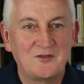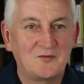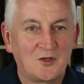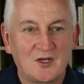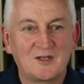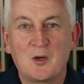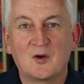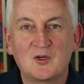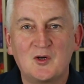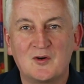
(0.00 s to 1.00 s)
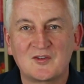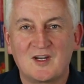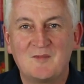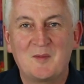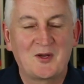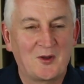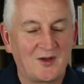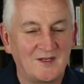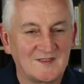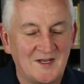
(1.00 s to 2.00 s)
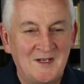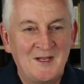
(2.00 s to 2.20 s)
You've got to go on a course. So I remember going on this